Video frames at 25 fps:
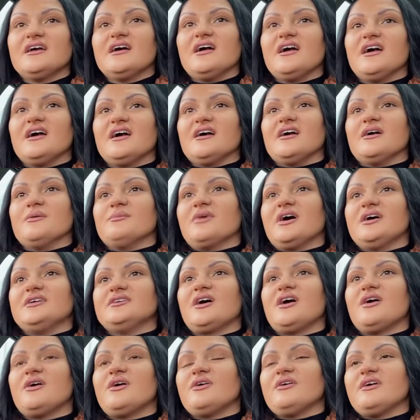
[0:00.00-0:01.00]
um, I
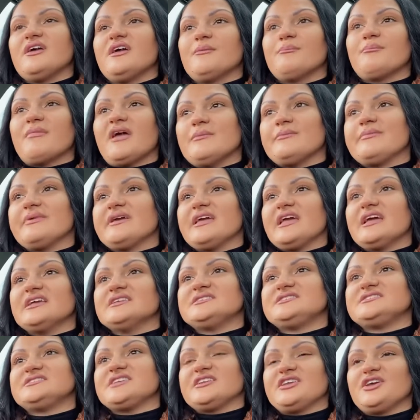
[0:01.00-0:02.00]
know maybe
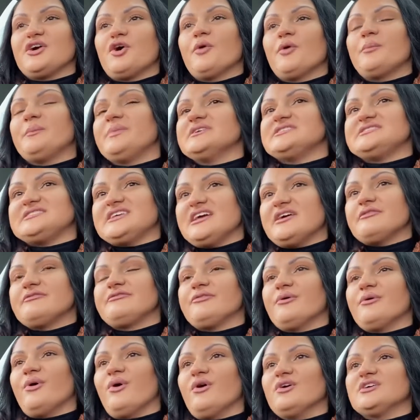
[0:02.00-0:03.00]
it's done the opposite
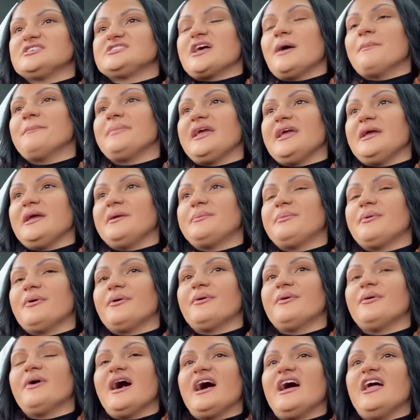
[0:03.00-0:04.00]
for some
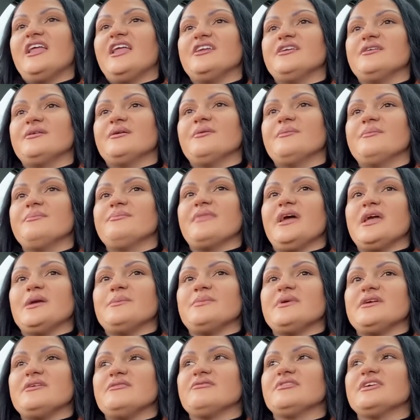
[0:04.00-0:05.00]
people and
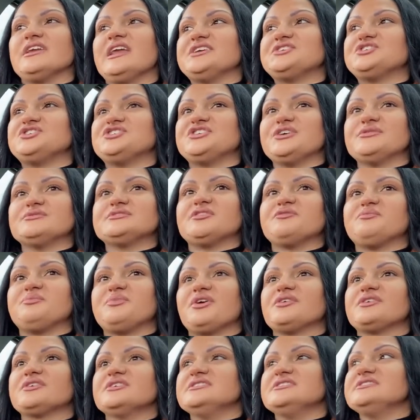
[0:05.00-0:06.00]
maybe relationships have
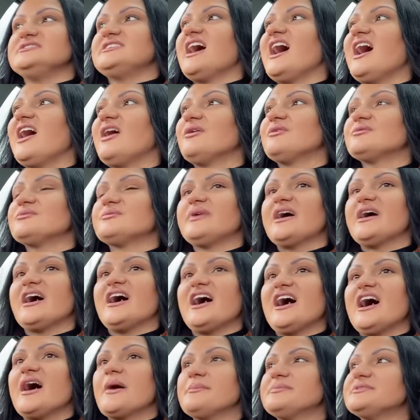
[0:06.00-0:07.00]
broken down
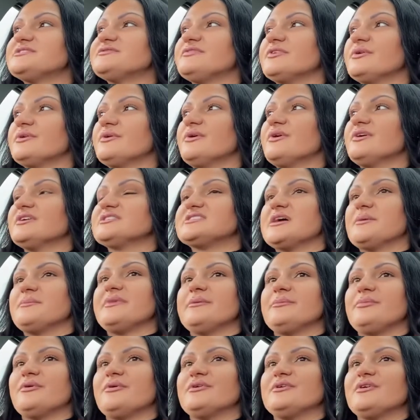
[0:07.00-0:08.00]
perhaps for some
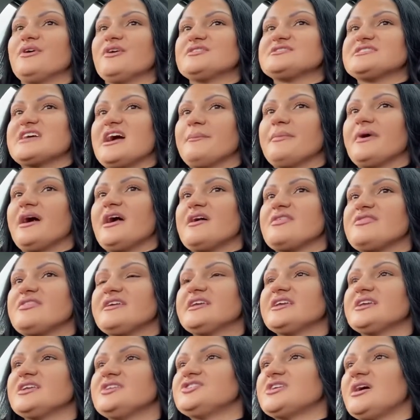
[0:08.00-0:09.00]
people in lockdown but I
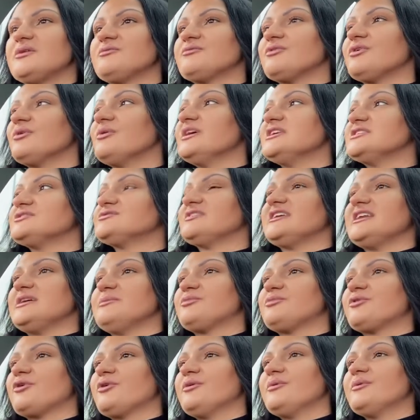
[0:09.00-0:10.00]
think in general it's really
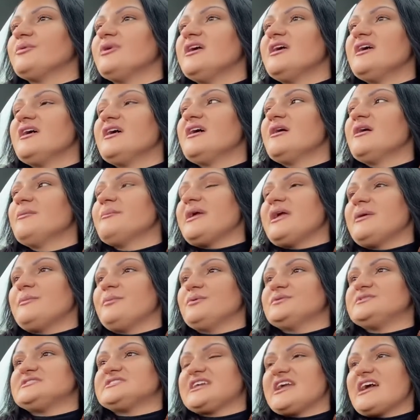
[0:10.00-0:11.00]
brought
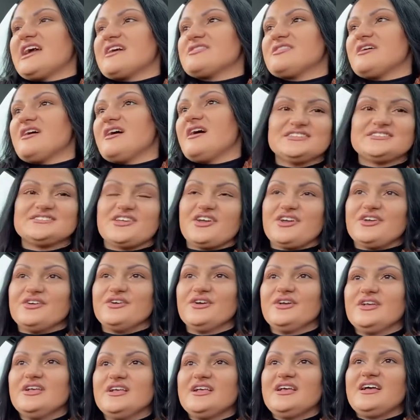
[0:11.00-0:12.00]
people together so
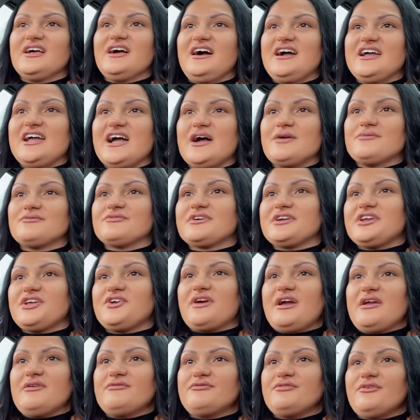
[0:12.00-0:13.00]
I am really
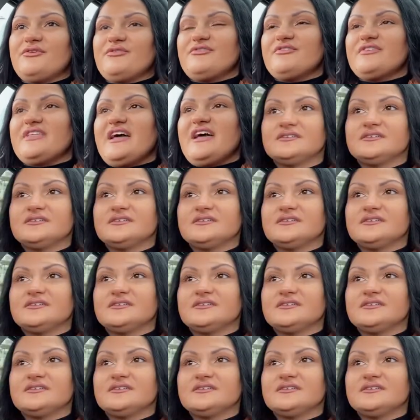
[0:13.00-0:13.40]
grateful for that.